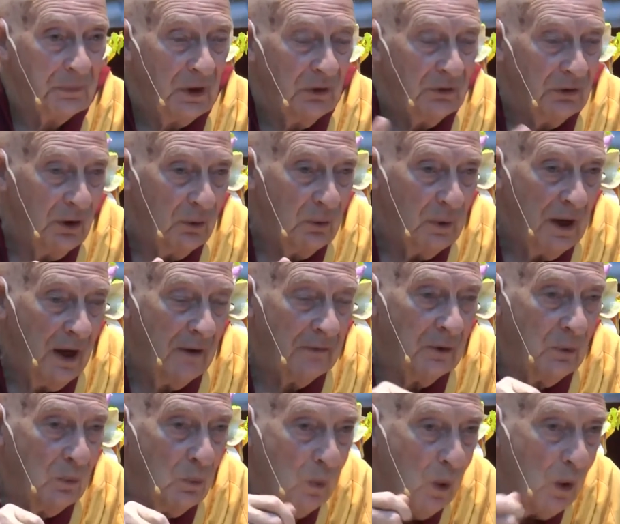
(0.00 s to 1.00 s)
So we have
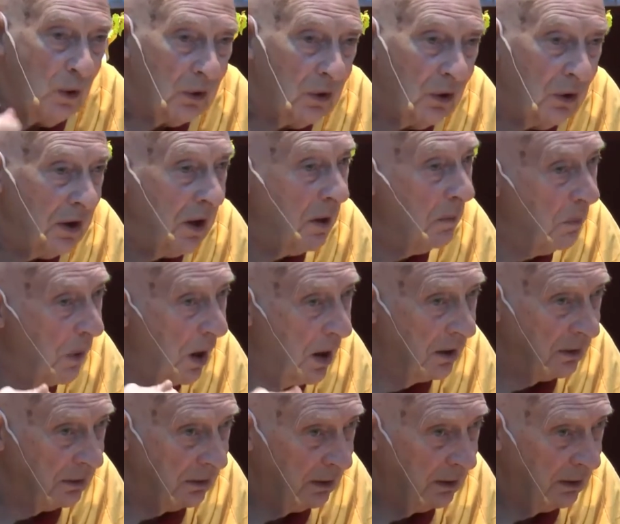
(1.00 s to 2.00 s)
to work on our mind